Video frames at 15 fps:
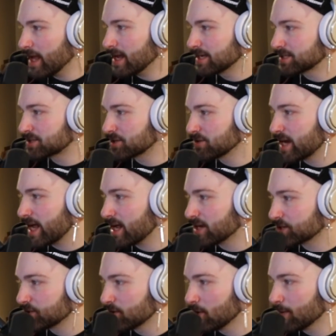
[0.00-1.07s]

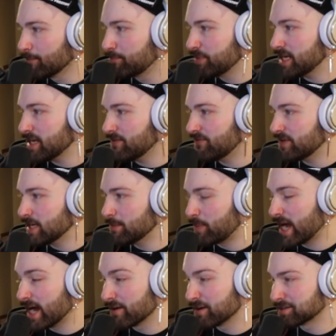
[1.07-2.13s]
International BV
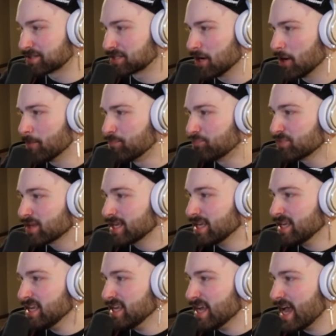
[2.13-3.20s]
Parent. So
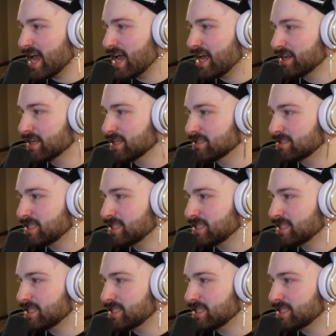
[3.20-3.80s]
ENDEMOL